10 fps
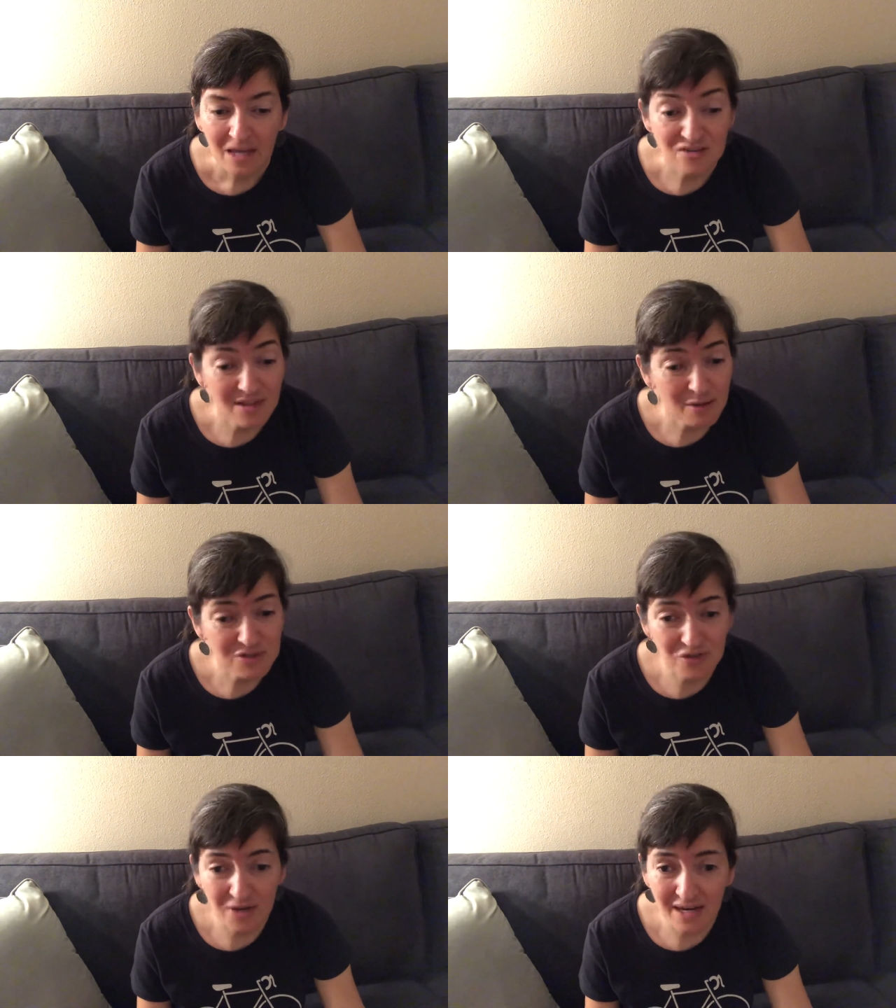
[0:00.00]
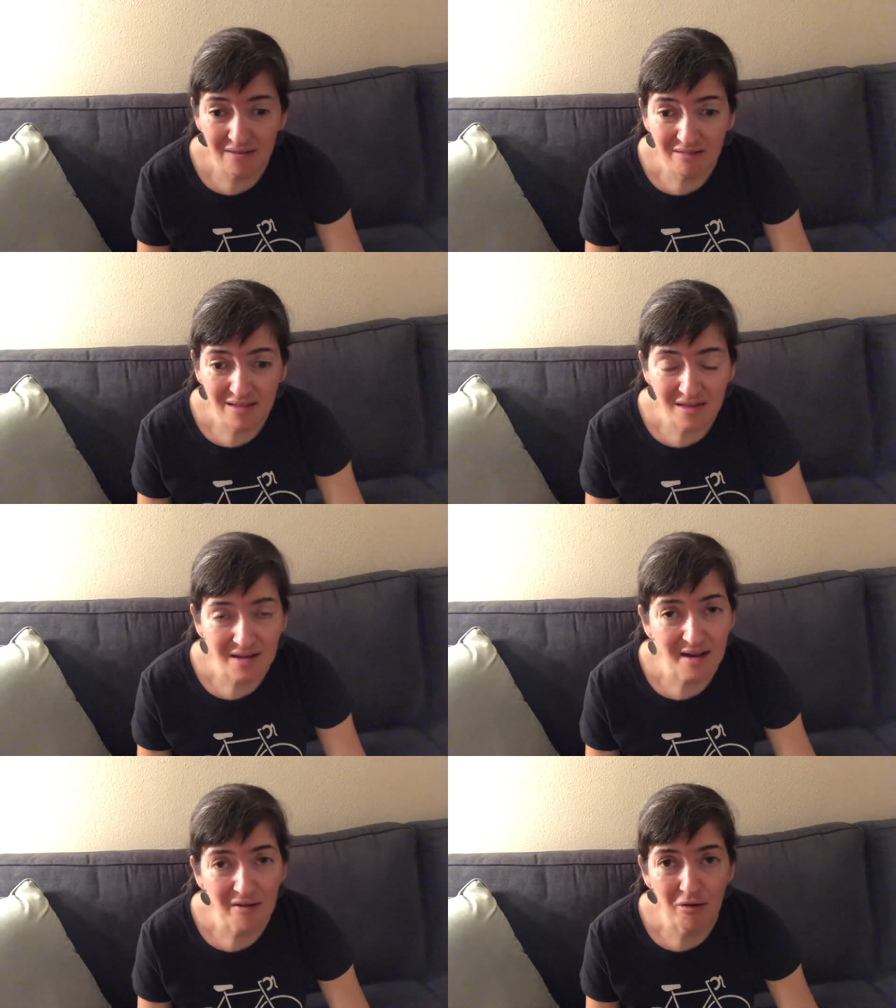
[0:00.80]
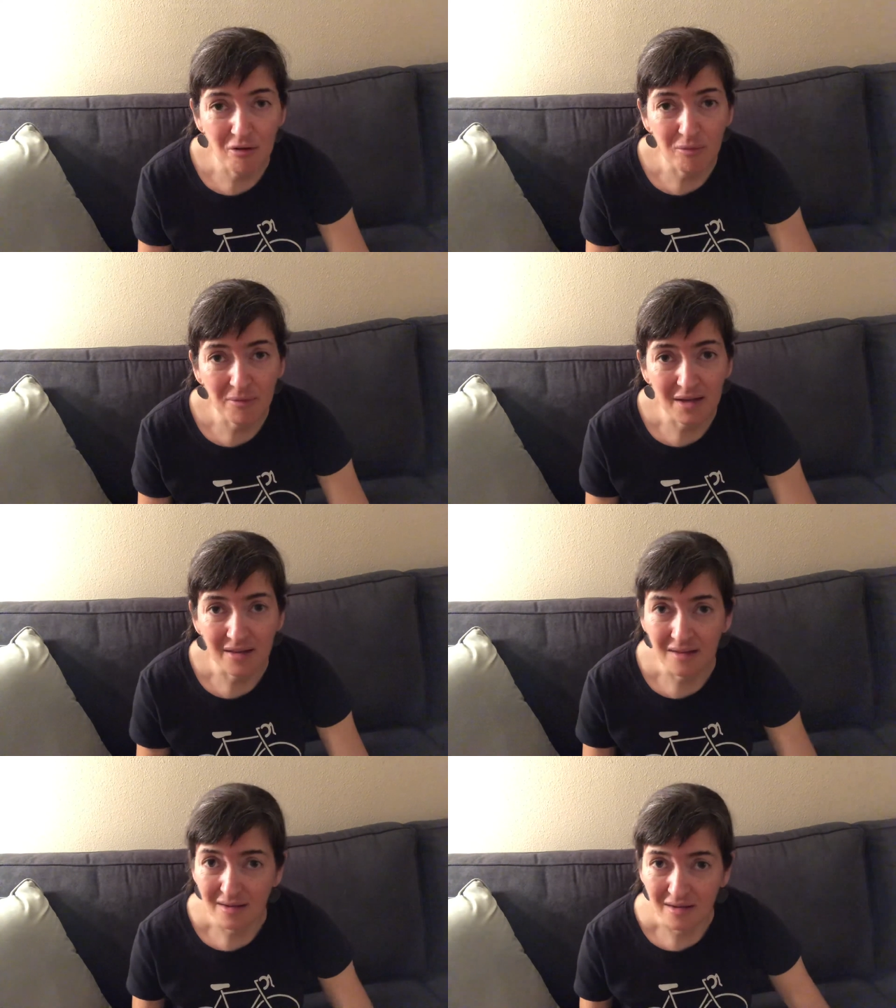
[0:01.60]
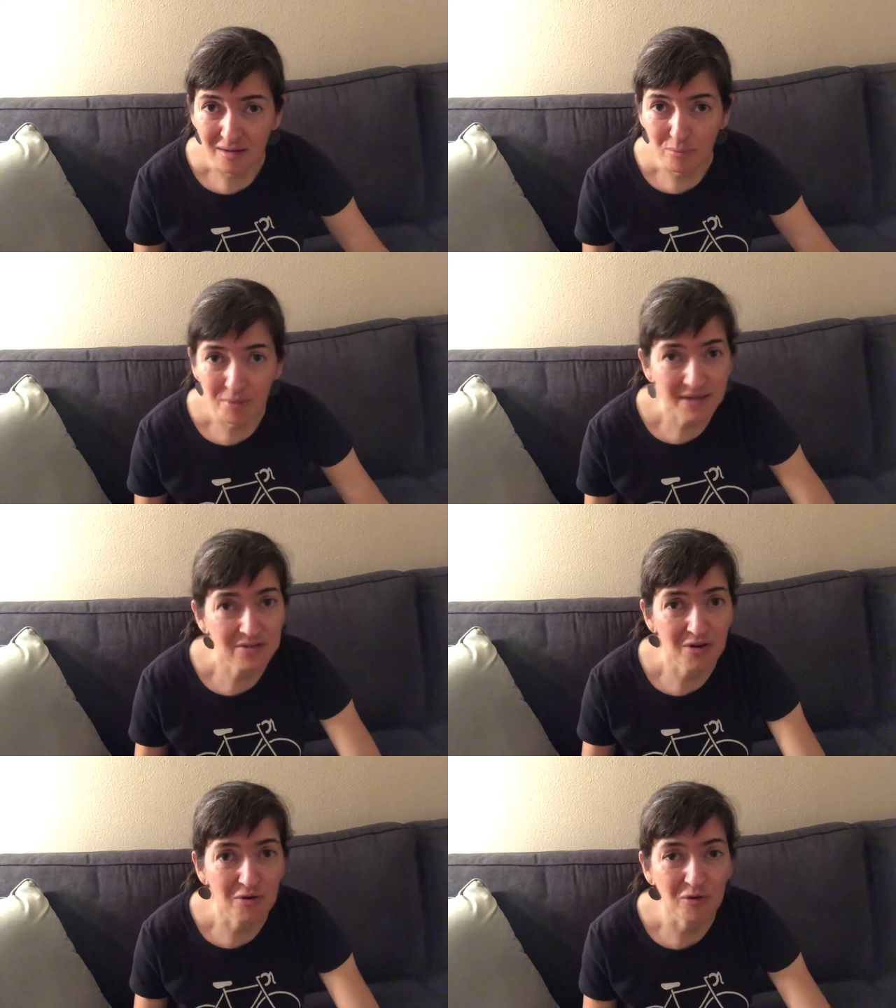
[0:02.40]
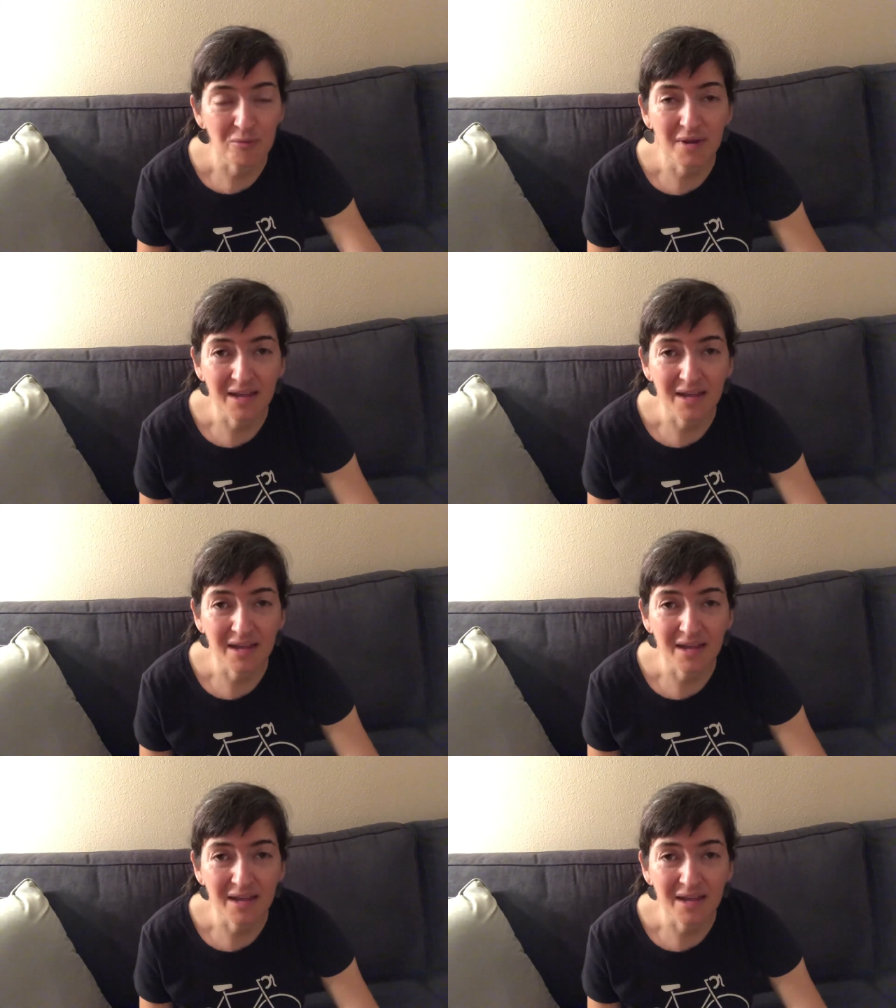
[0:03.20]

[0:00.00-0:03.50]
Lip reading: that was great, and then I got home and I biked home,